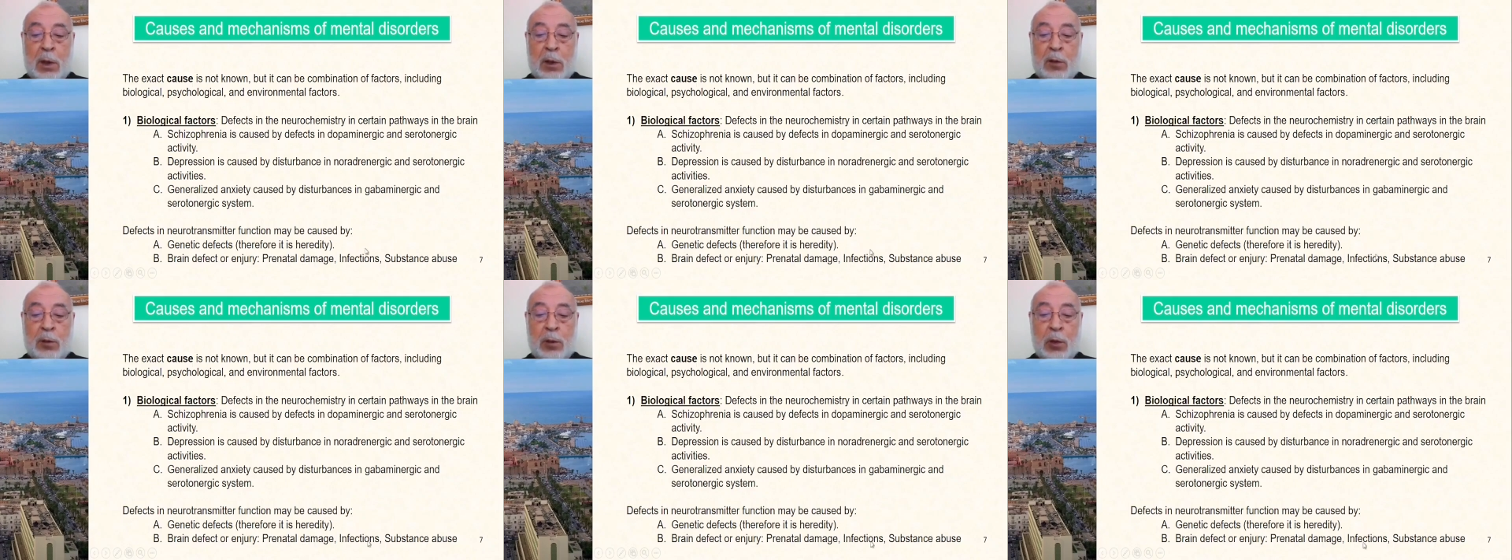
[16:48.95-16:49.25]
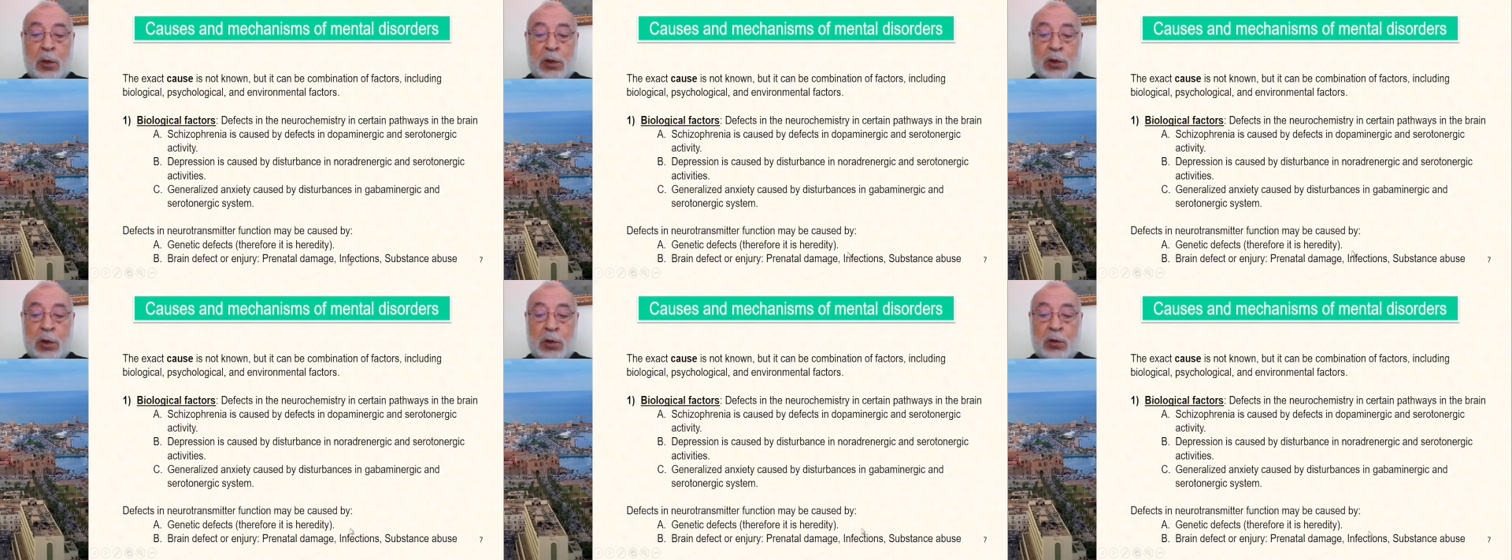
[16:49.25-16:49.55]

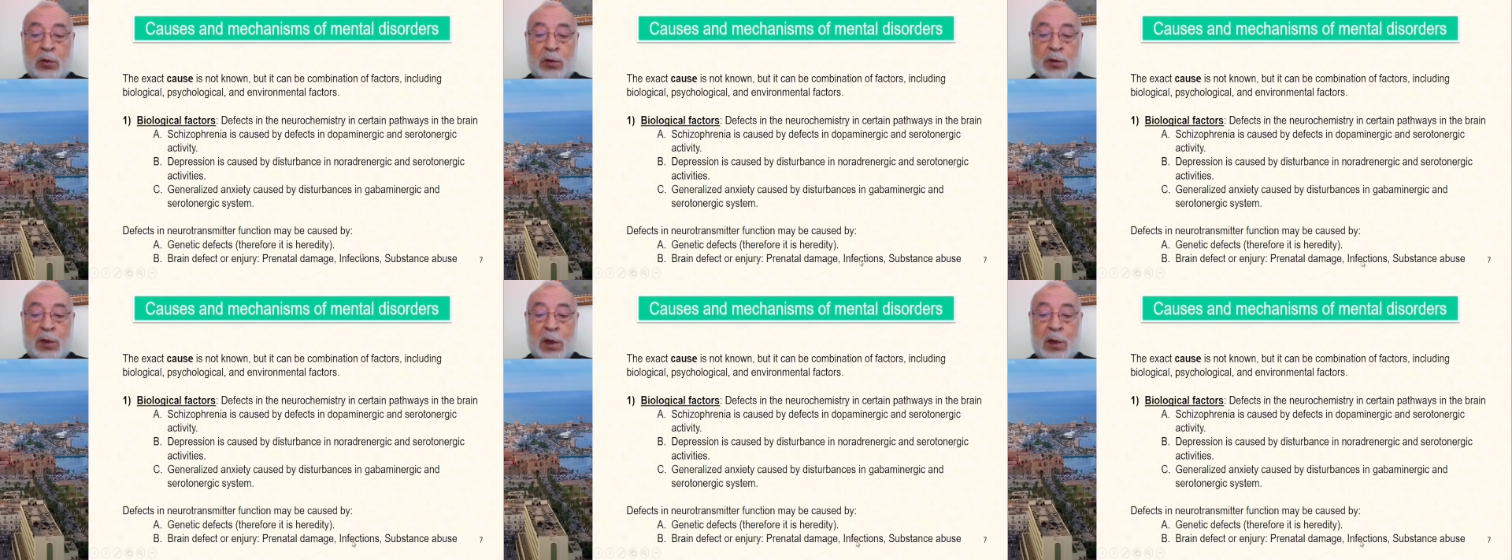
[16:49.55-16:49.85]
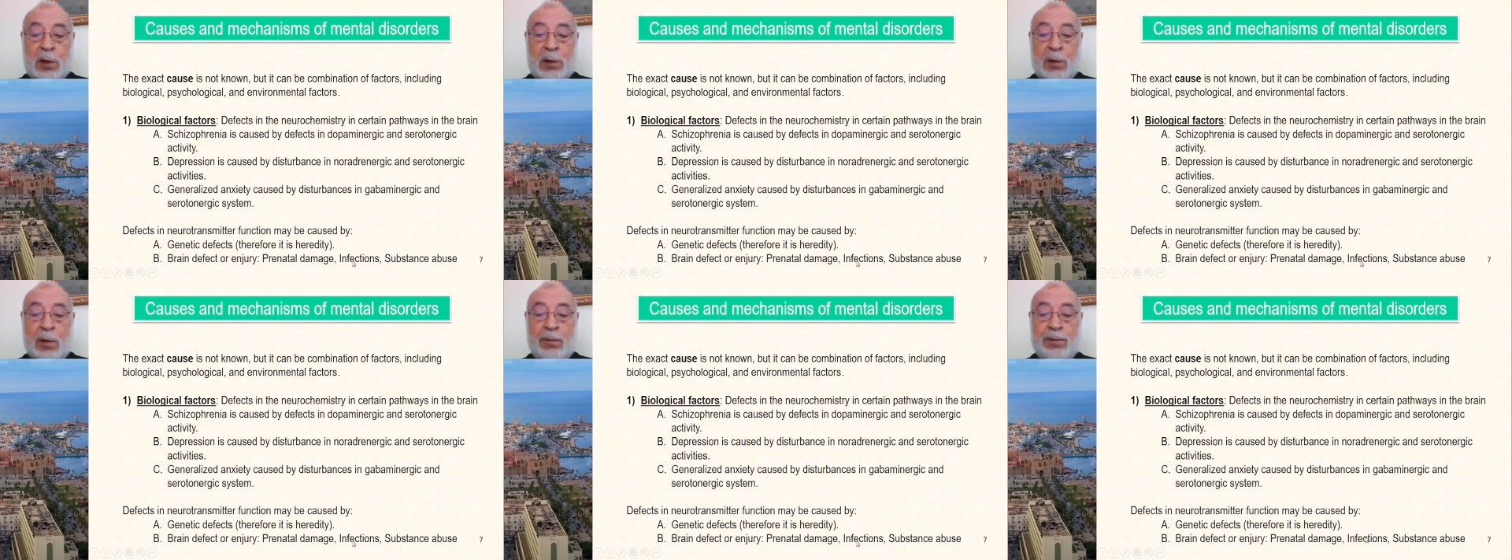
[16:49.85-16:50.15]
exposure to
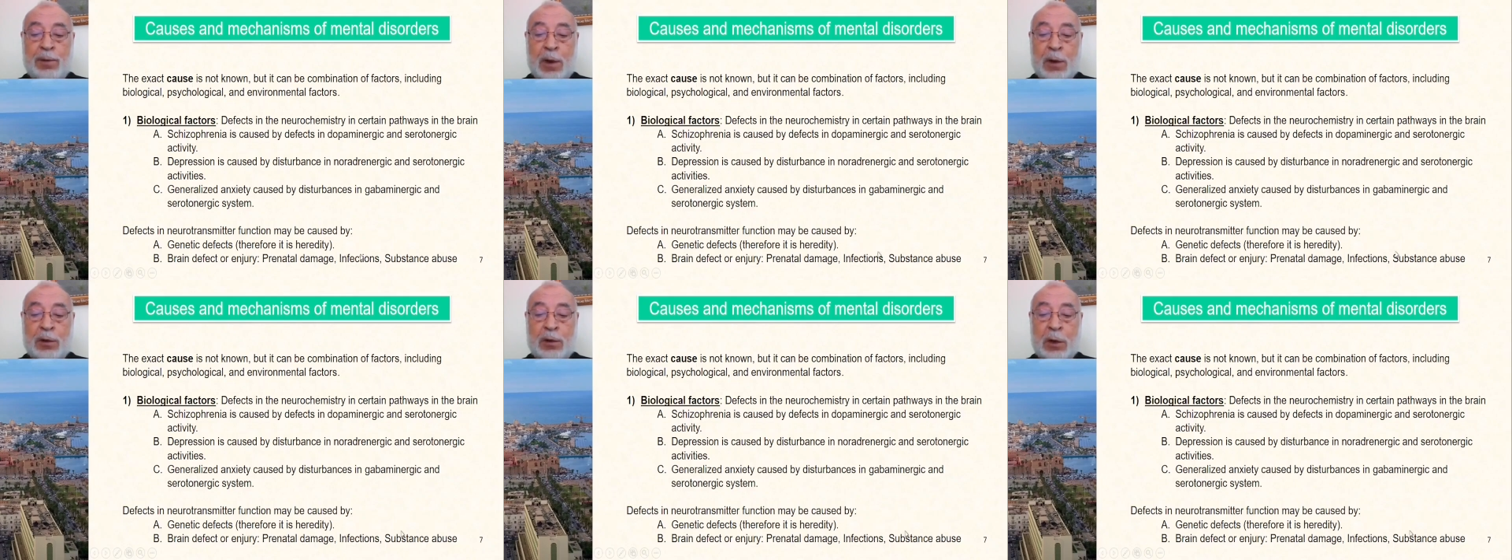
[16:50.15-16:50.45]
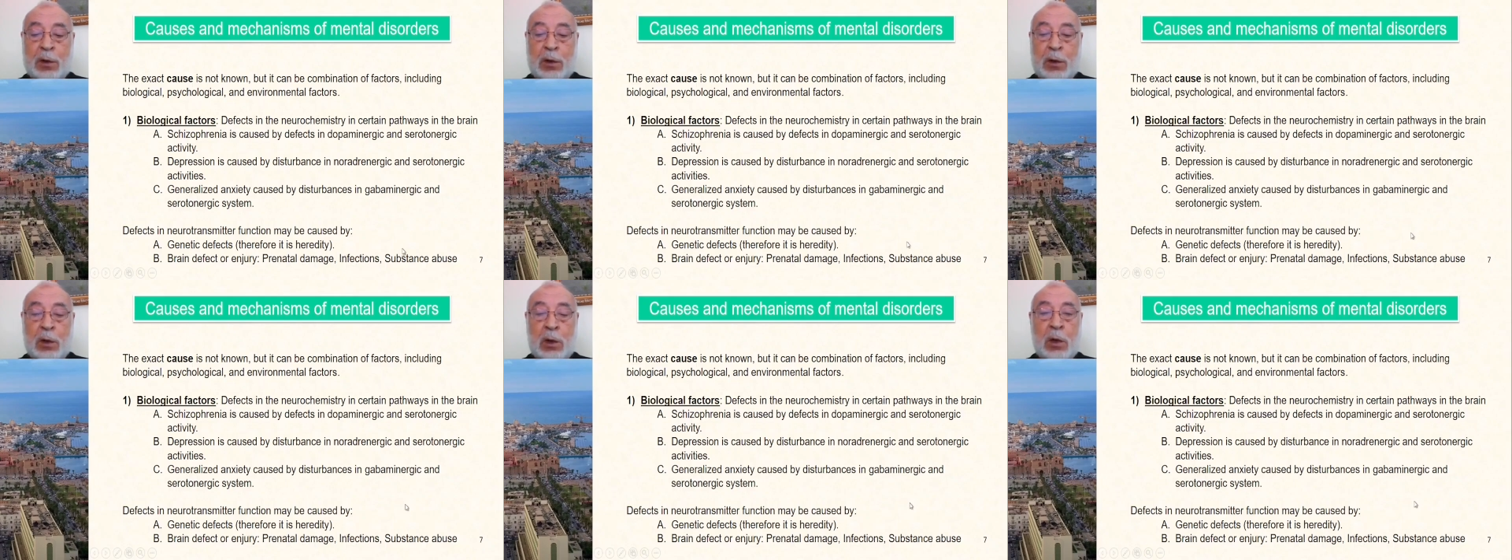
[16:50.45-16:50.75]
certain
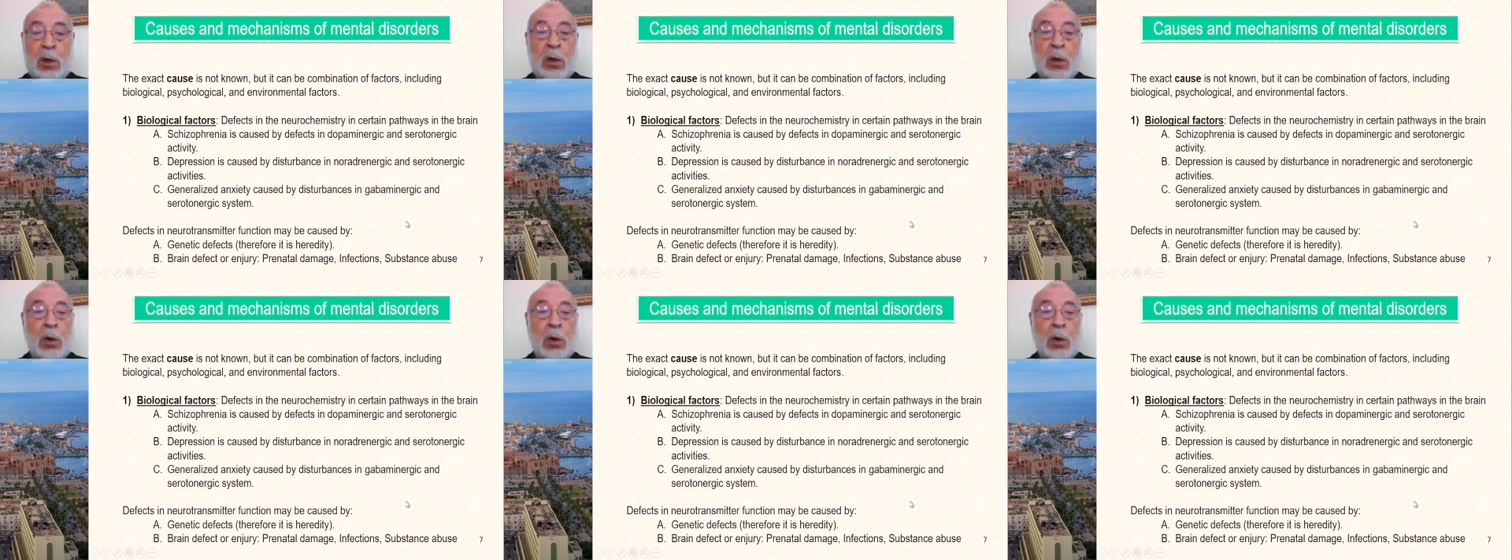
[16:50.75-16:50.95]
infection,